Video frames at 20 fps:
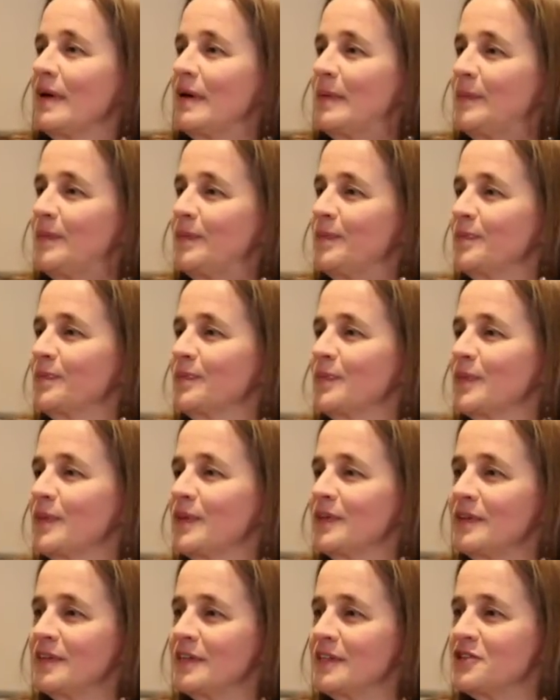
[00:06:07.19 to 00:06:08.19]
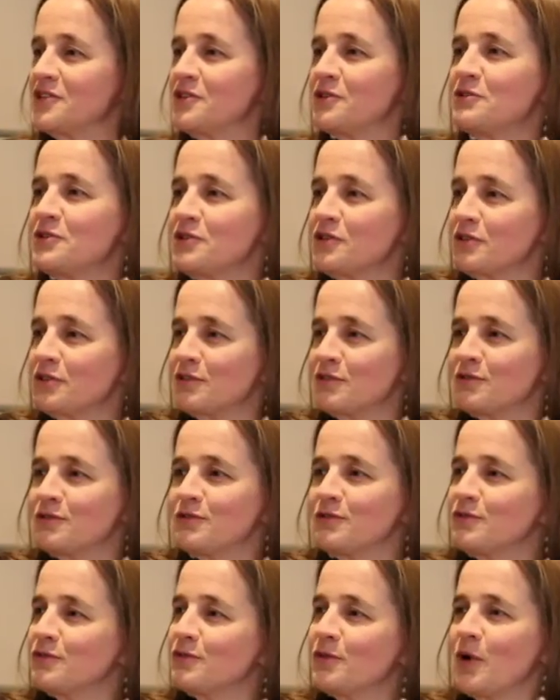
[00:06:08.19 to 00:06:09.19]
The suitor of
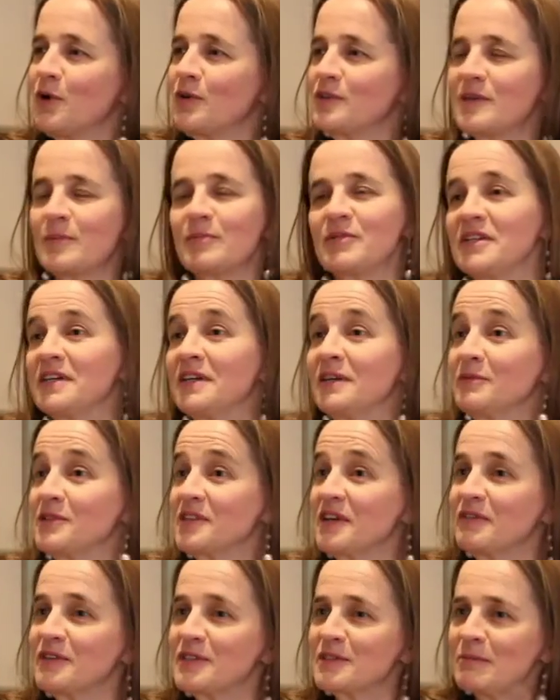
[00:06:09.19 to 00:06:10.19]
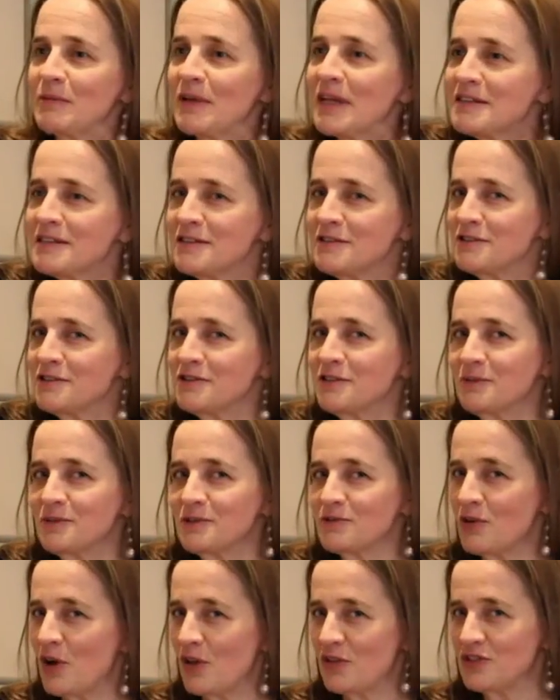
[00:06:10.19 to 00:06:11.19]
somebody he was giving some lessons to
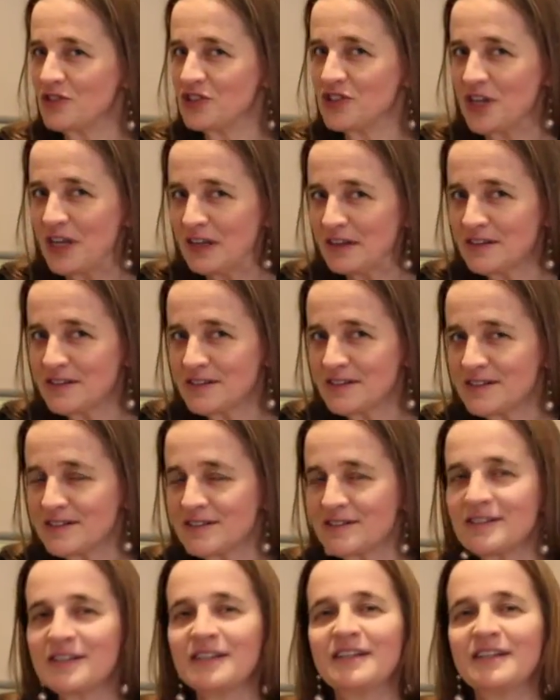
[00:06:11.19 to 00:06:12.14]
was rather jealous,